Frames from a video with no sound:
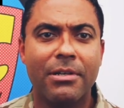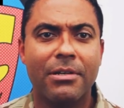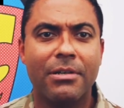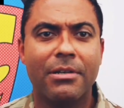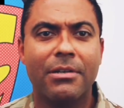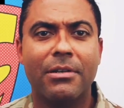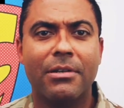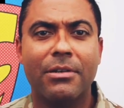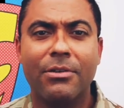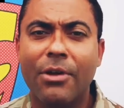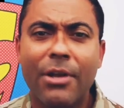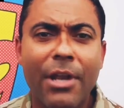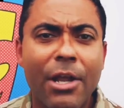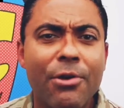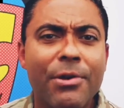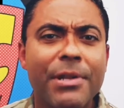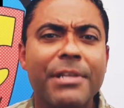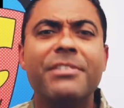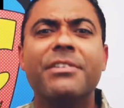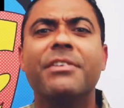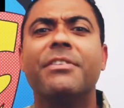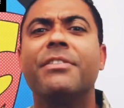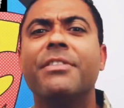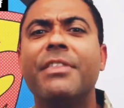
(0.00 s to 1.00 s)
Not only
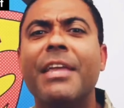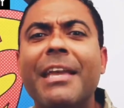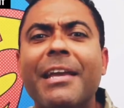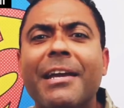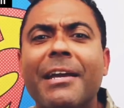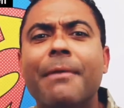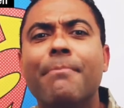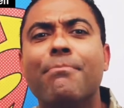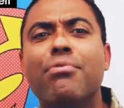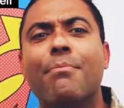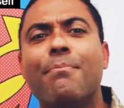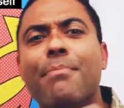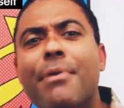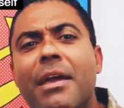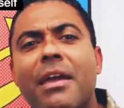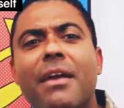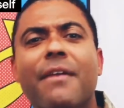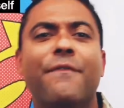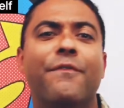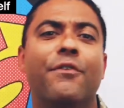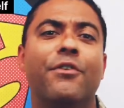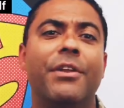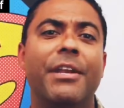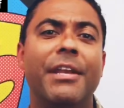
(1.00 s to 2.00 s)
to think and prepare
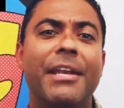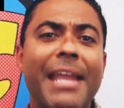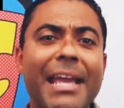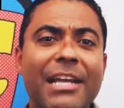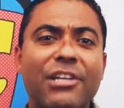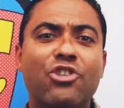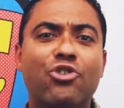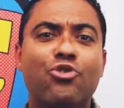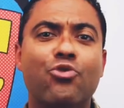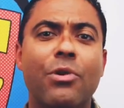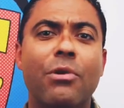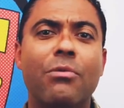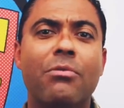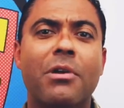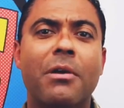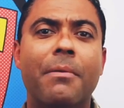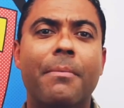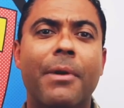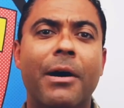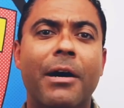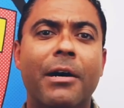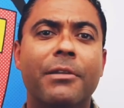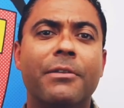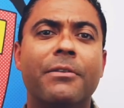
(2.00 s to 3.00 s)
for the next drill
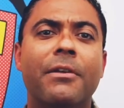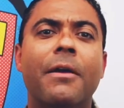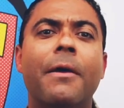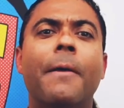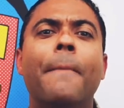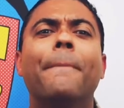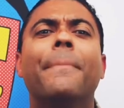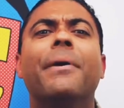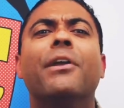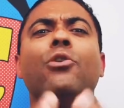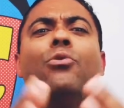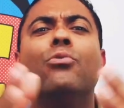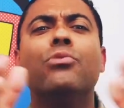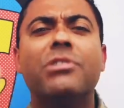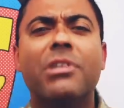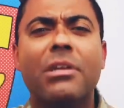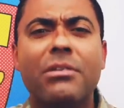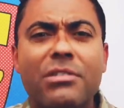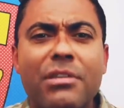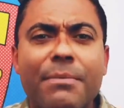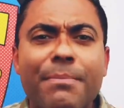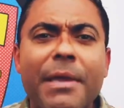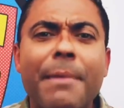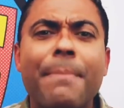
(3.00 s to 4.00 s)
command, but also
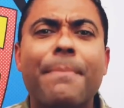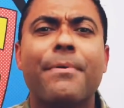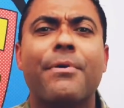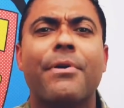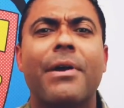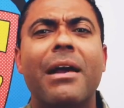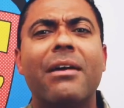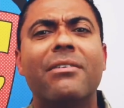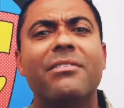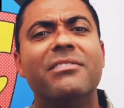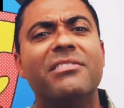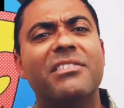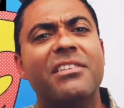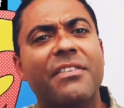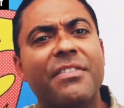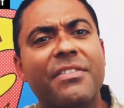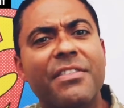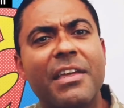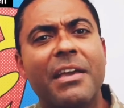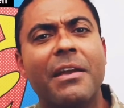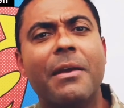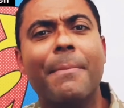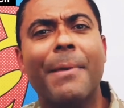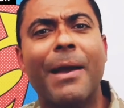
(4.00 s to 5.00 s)
to be proud and to
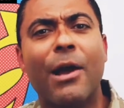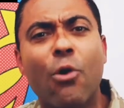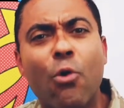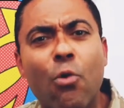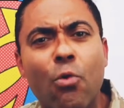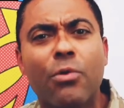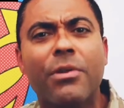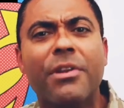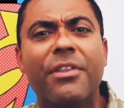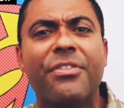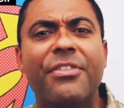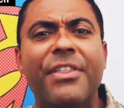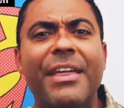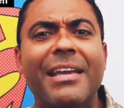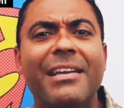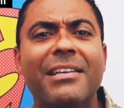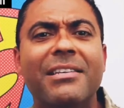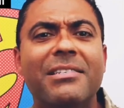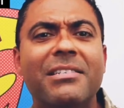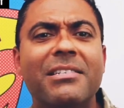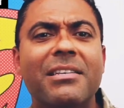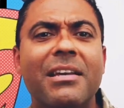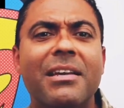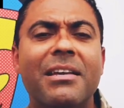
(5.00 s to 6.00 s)
think about all the
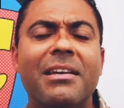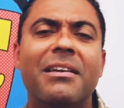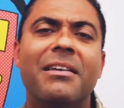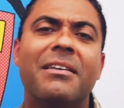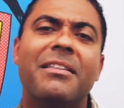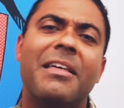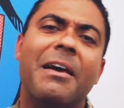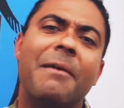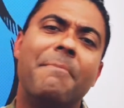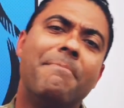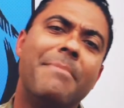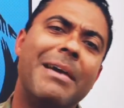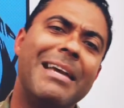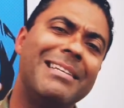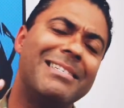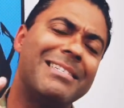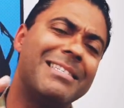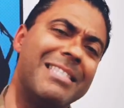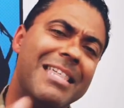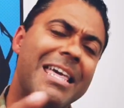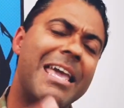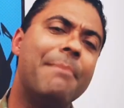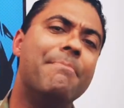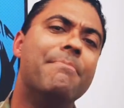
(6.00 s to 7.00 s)
things that makes
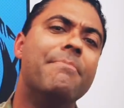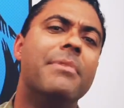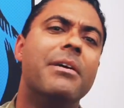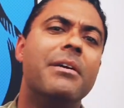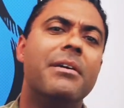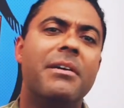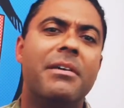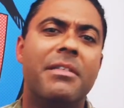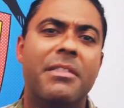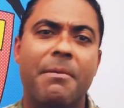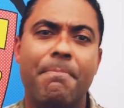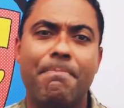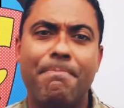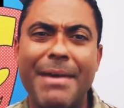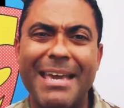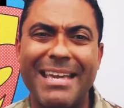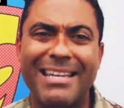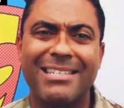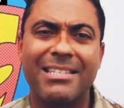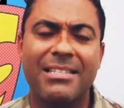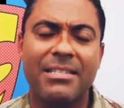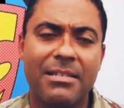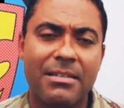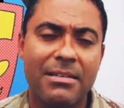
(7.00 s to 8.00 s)
them the
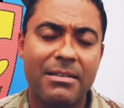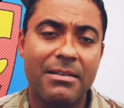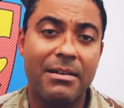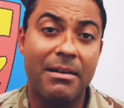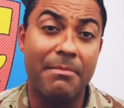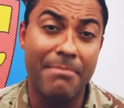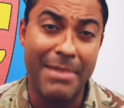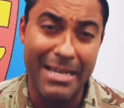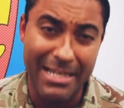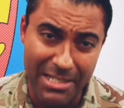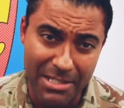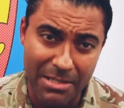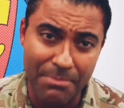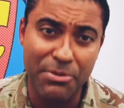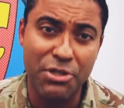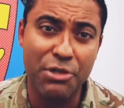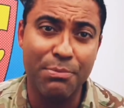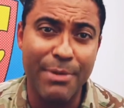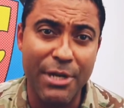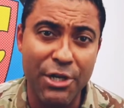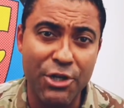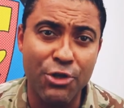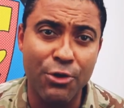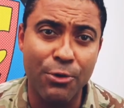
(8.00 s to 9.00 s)
best and makes them
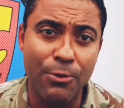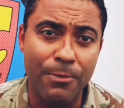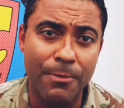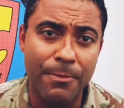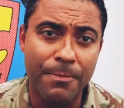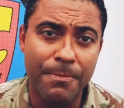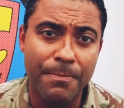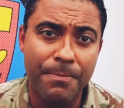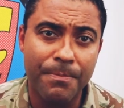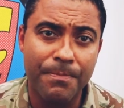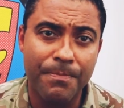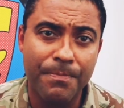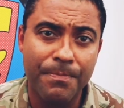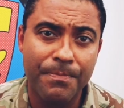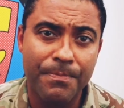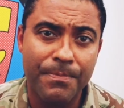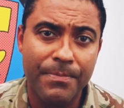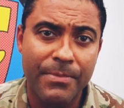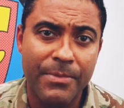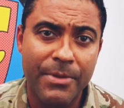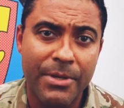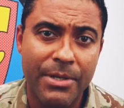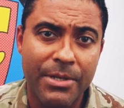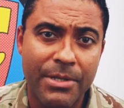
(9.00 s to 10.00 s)
special.
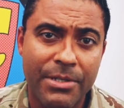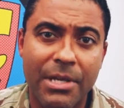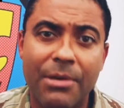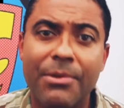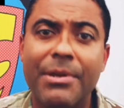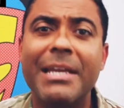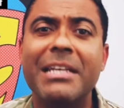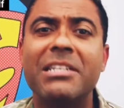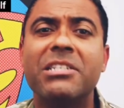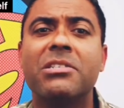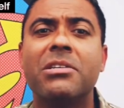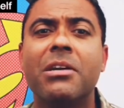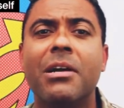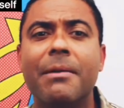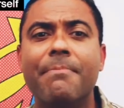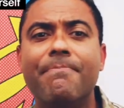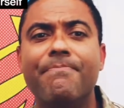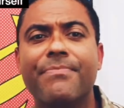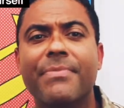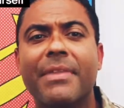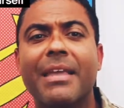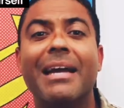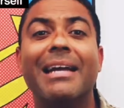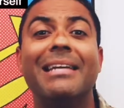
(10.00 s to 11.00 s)
So next time
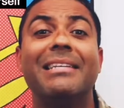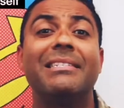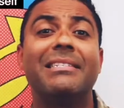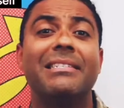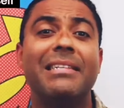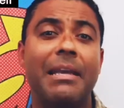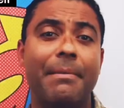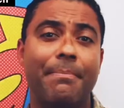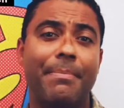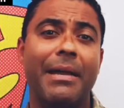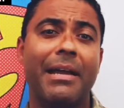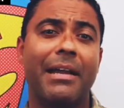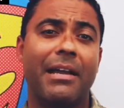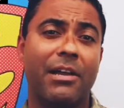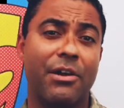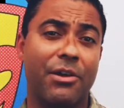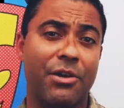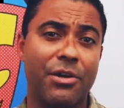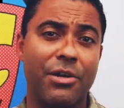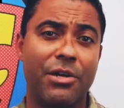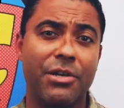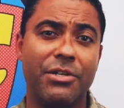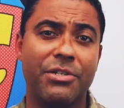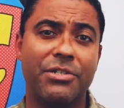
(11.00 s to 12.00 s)
a setback
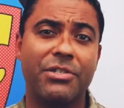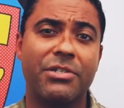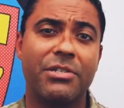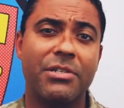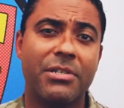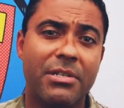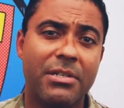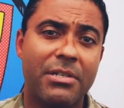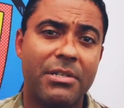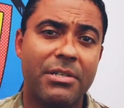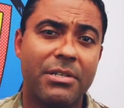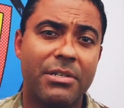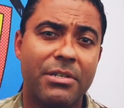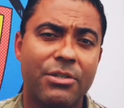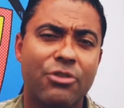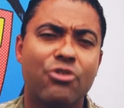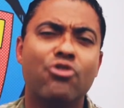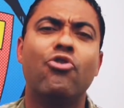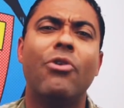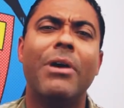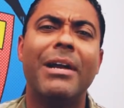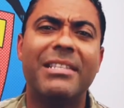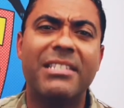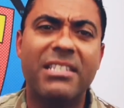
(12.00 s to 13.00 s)
occurs,
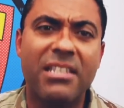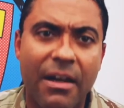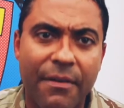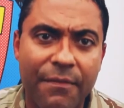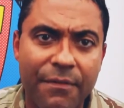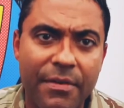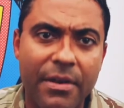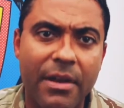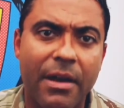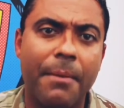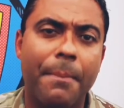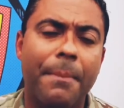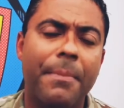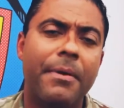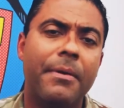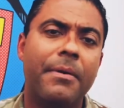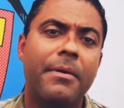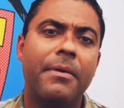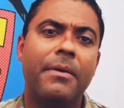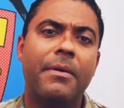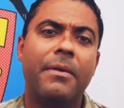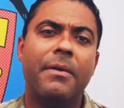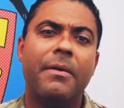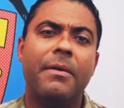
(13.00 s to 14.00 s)
try and toughen up
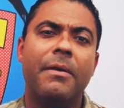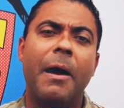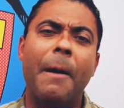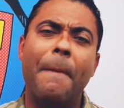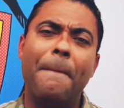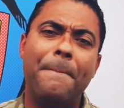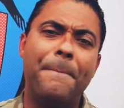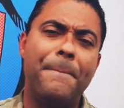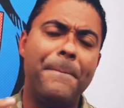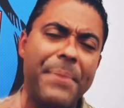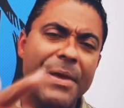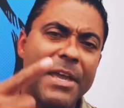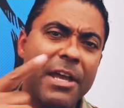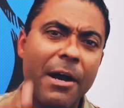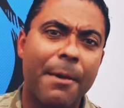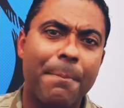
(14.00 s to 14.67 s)
and big up